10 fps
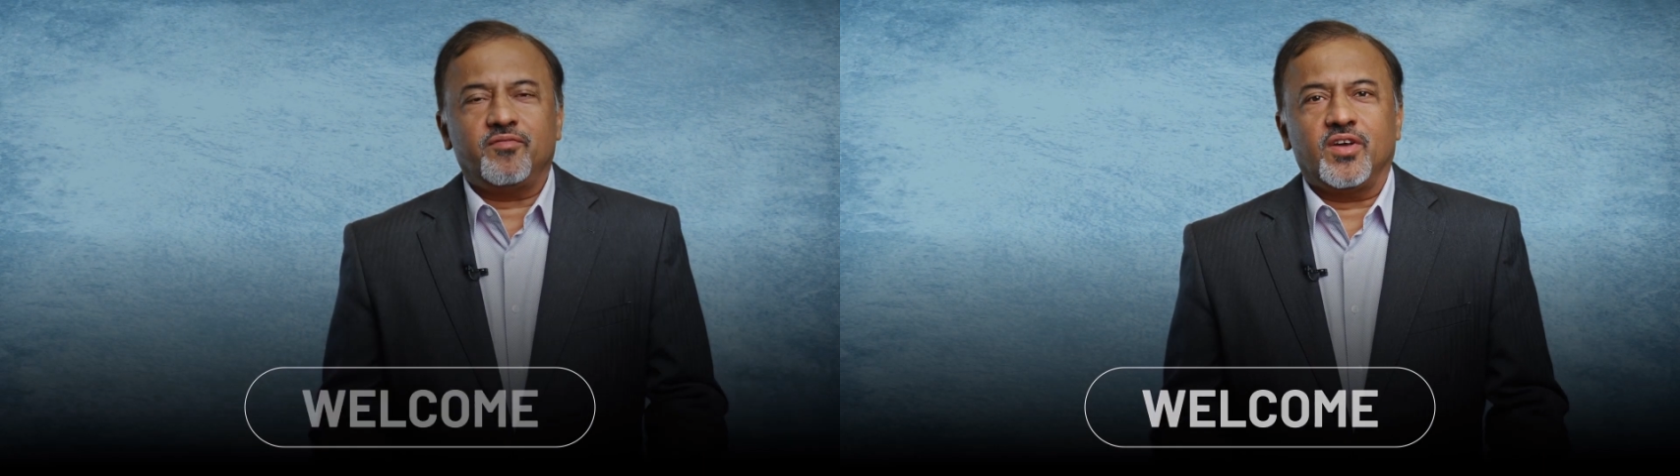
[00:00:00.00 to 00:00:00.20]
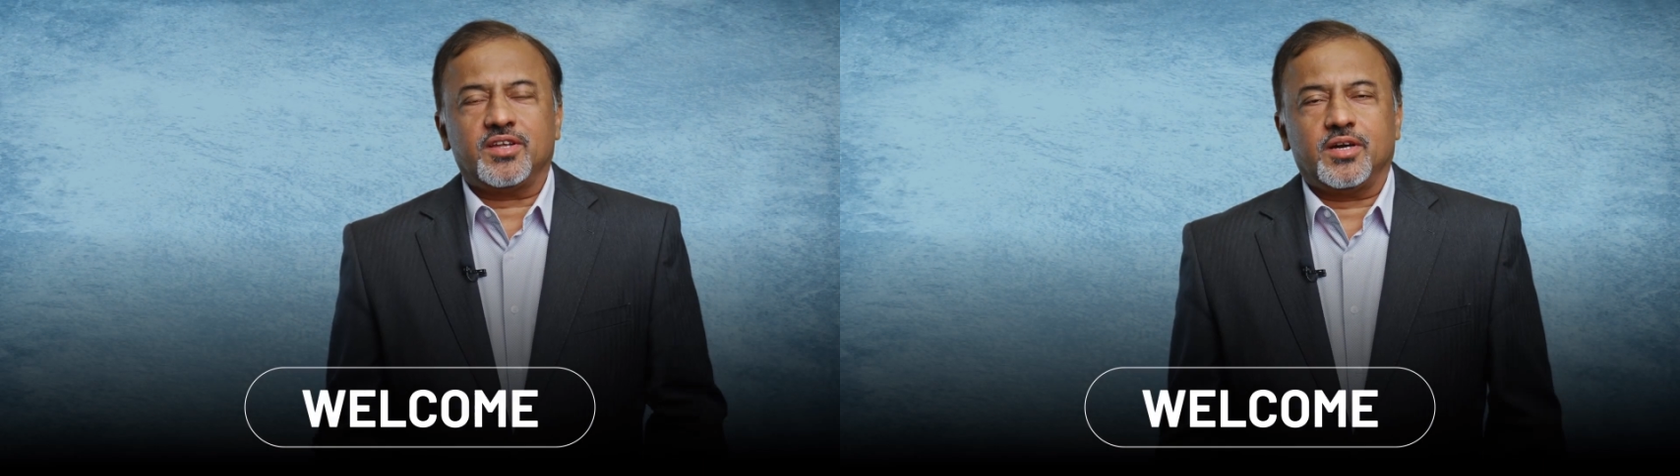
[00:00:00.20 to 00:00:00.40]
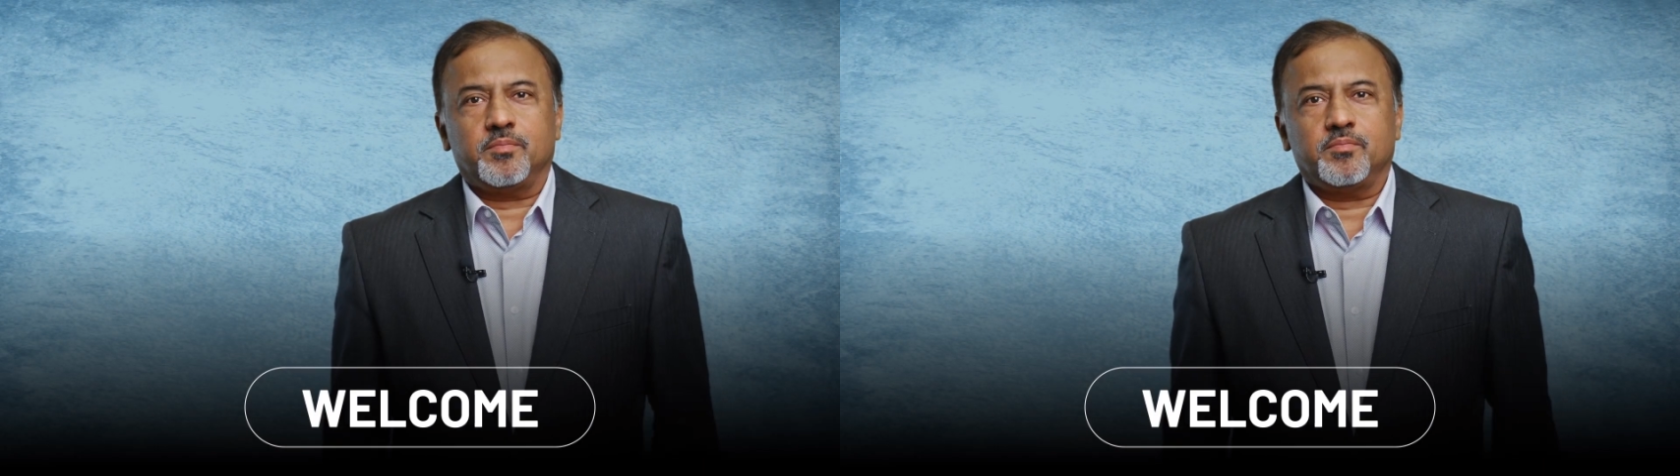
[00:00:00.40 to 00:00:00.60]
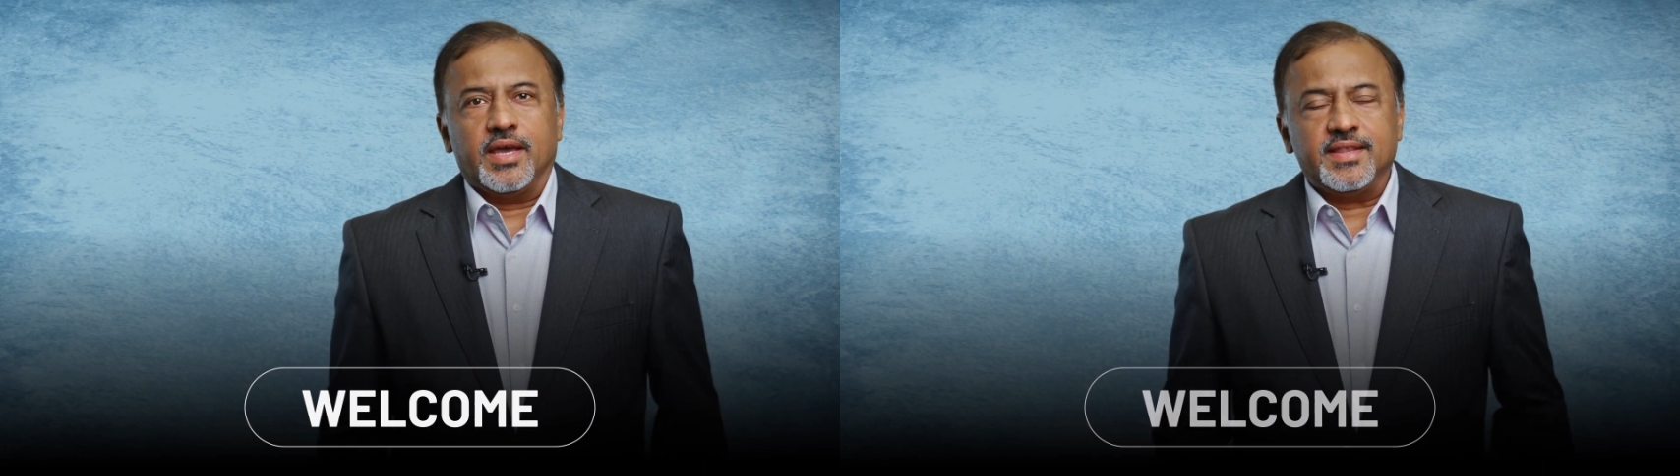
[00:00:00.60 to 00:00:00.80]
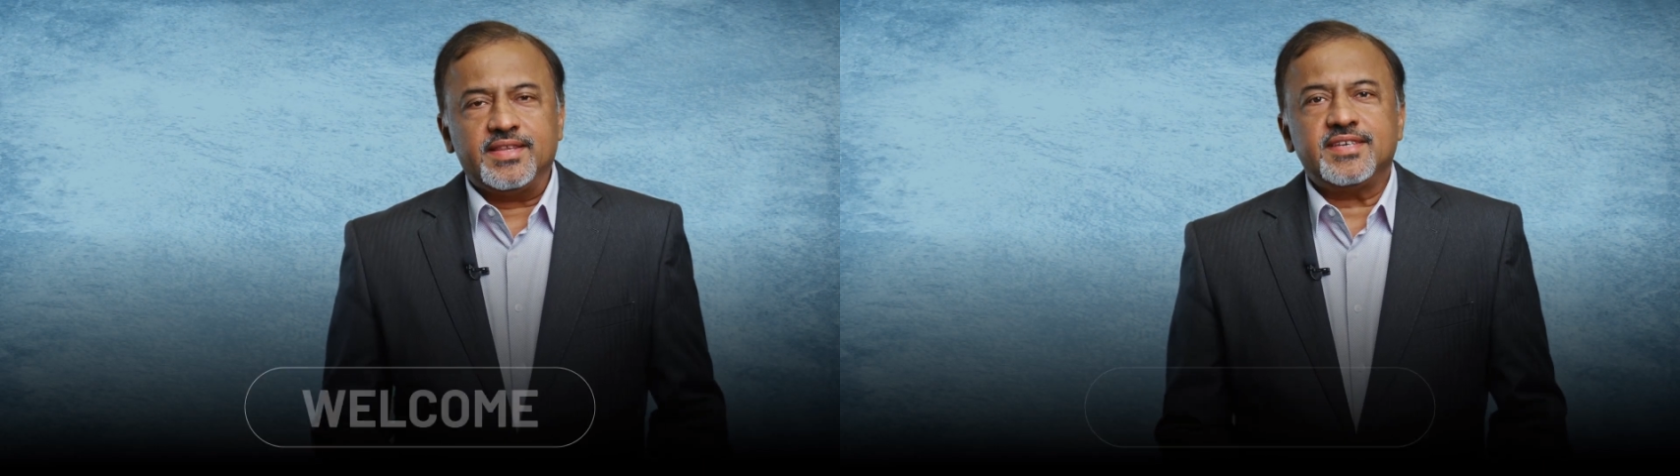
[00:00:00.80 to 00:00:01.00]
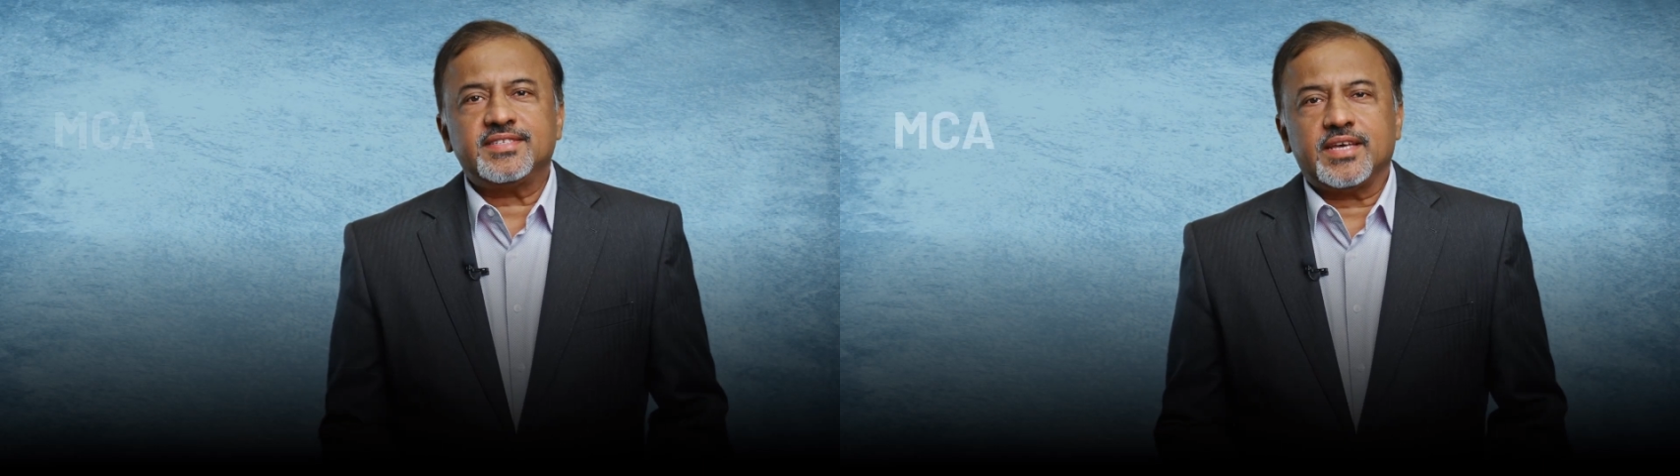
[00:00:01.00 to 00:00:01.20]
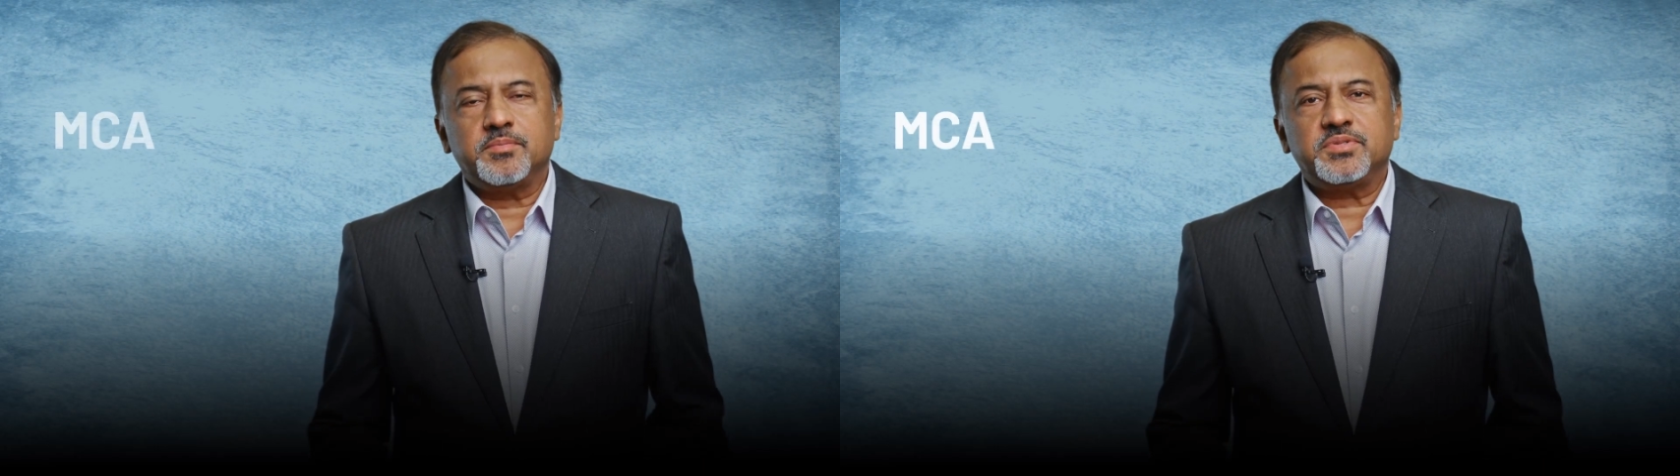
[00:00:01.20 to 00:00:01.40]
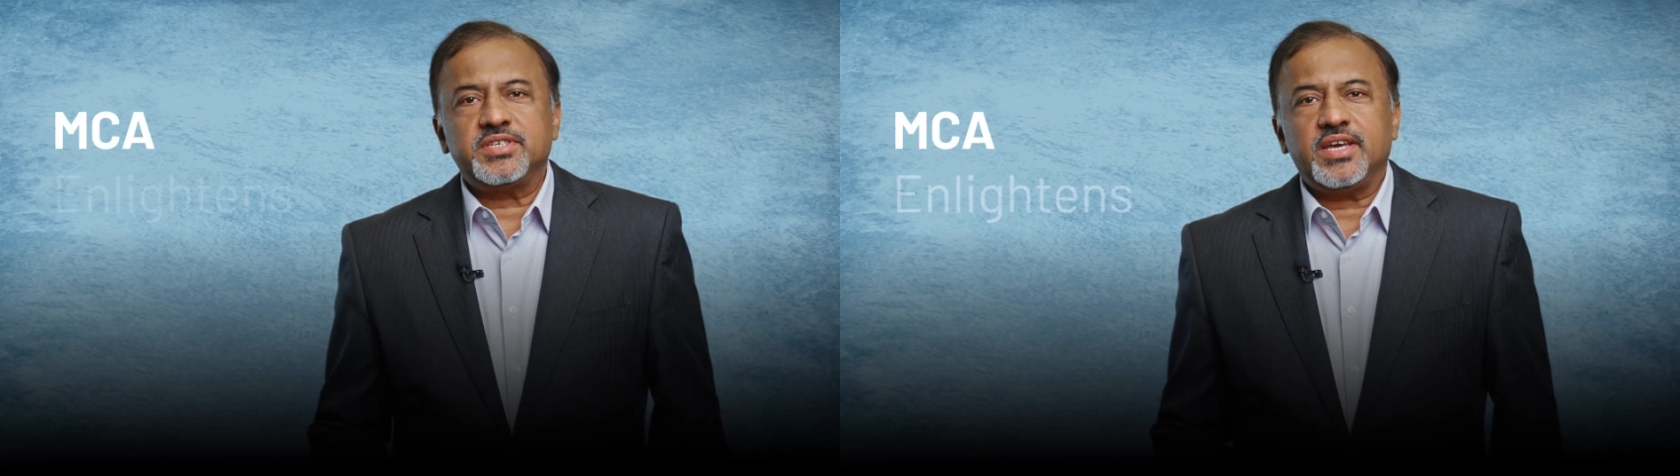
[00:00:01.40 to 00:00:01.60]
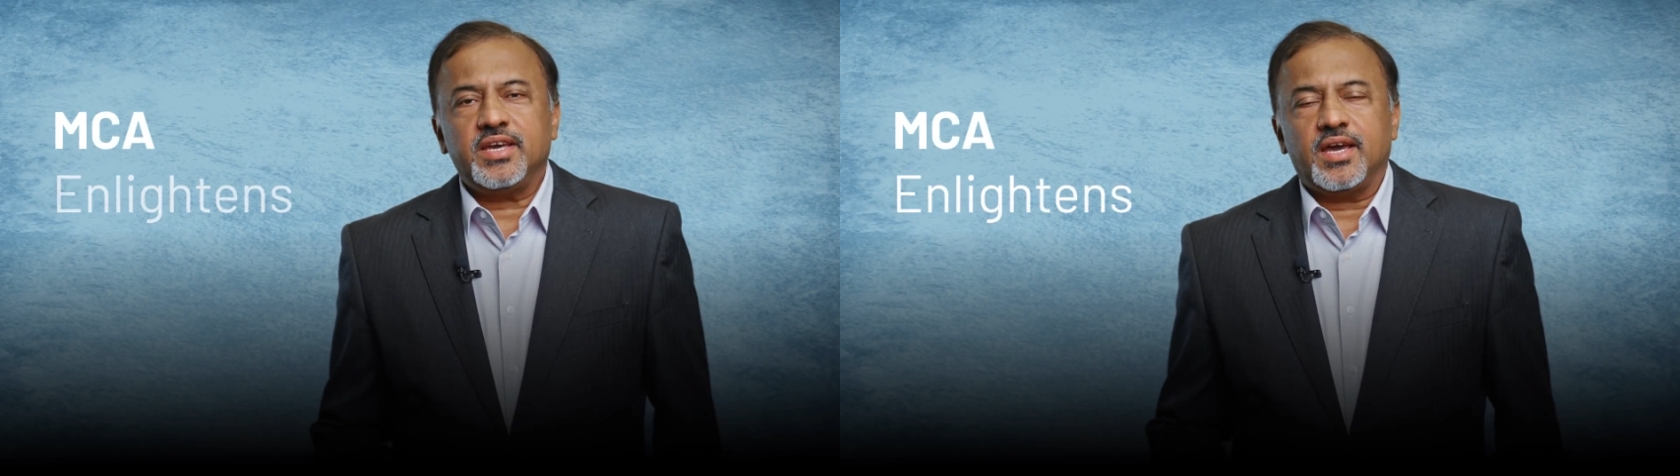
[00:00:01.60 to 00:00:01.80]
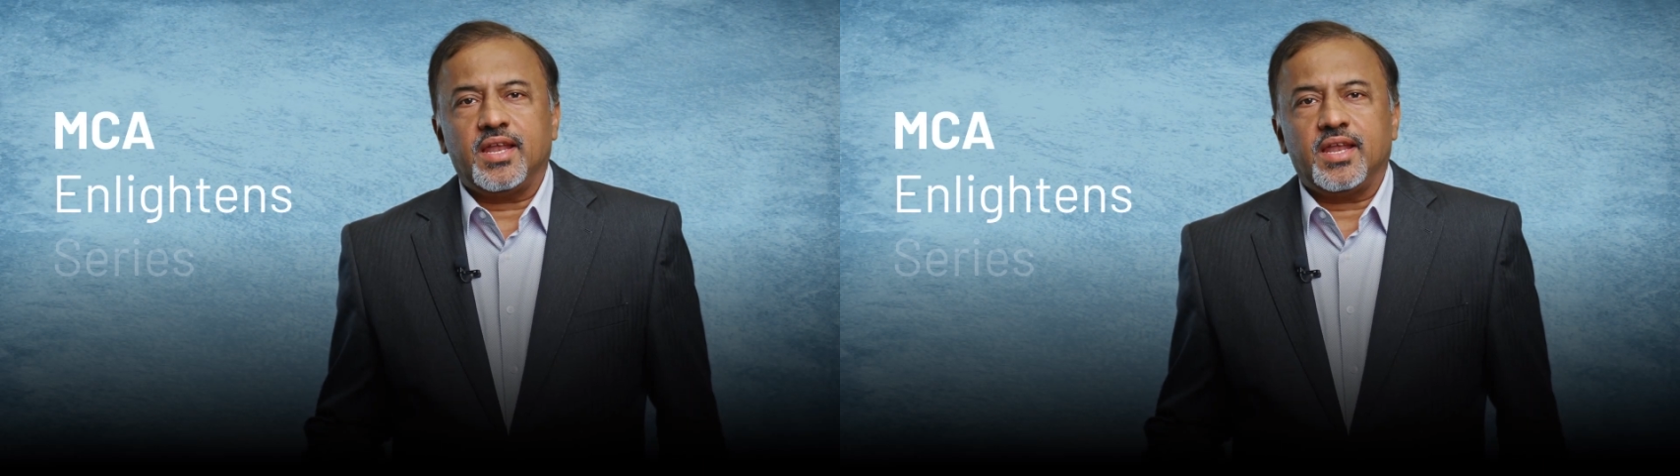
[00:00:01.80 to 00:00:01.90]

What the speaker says: welcome. In this MCA